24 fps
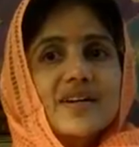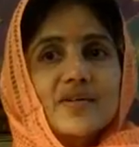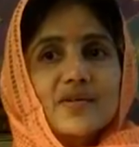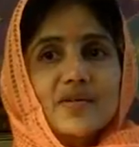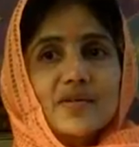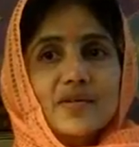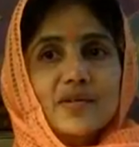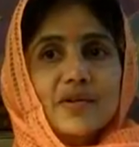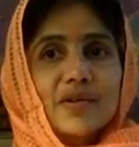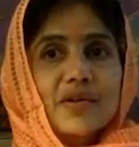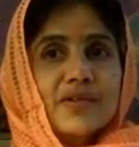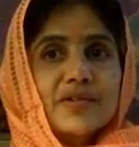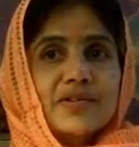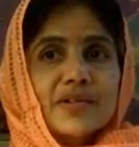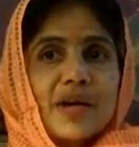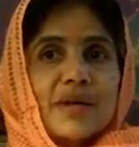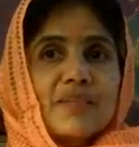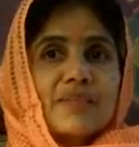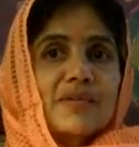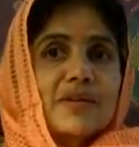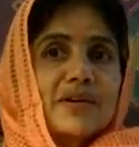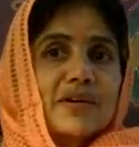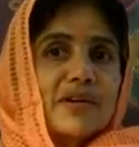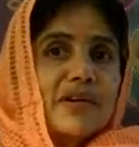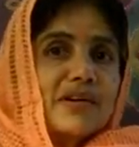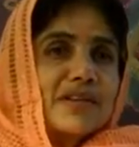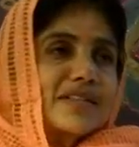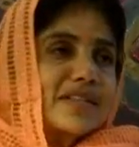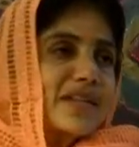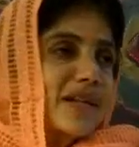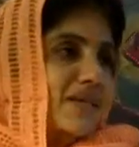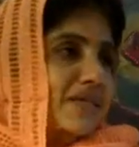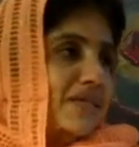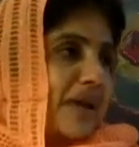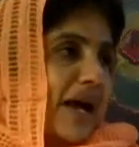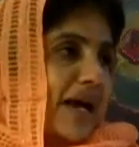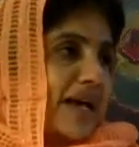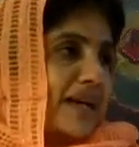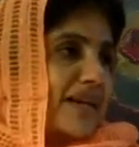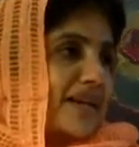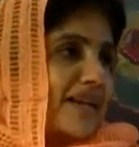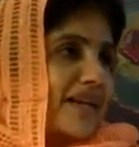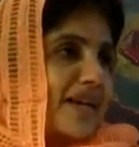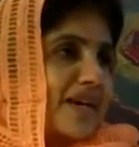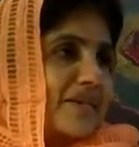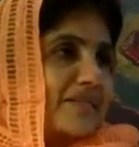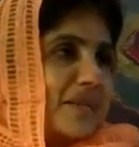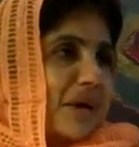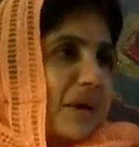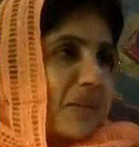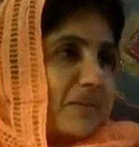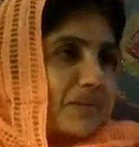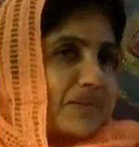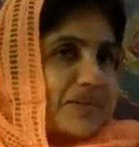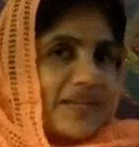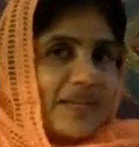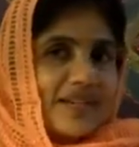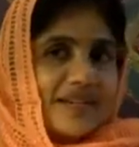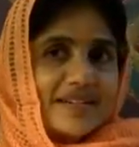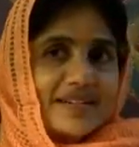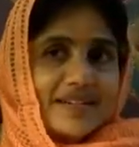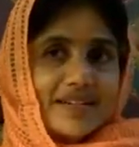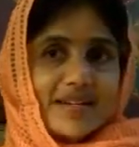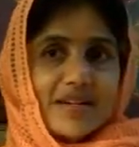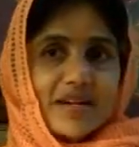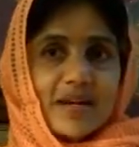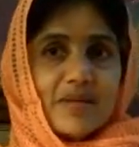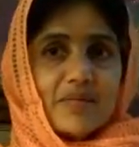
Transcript: Who knows I'm cross, I'm angry, I'm upset,